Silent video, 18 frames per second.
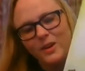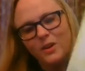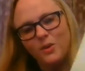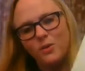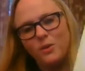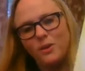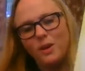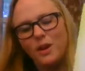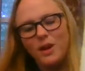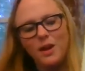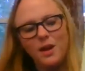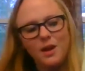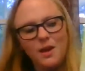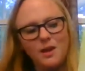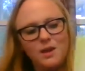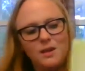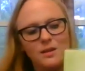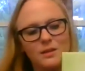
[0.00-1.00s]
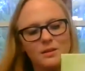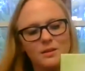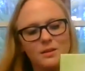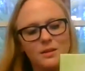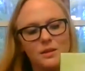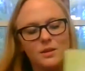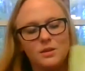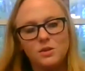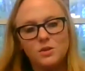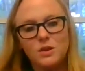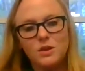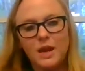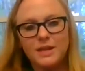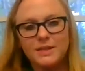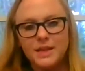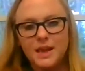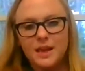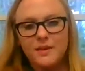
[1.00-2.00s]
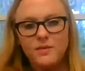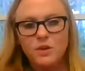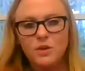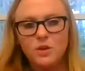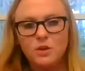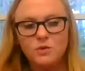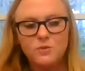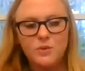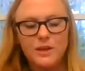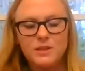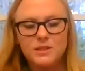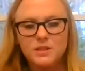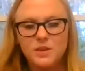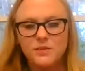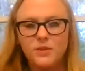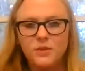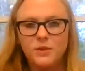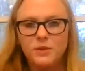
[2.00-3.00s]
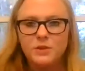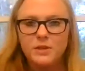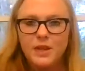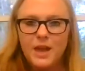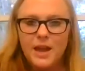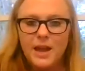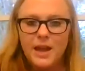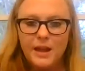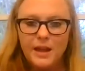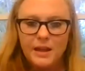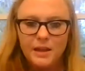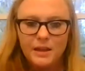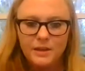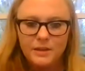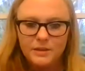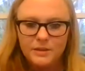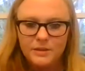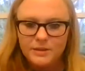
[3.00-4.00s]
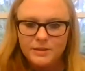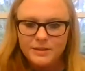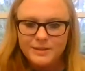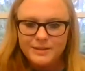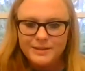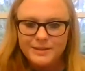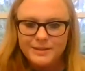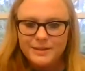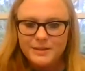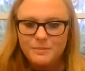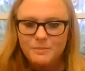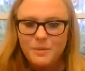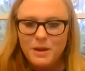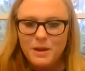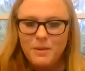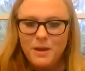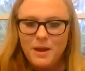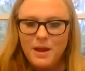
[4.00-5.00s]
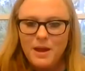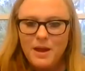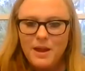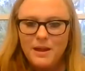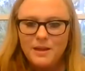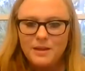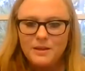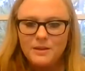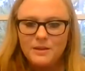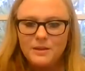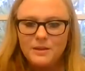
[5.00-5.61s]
Okay, you guys have a good rest of your day. Bye-bye.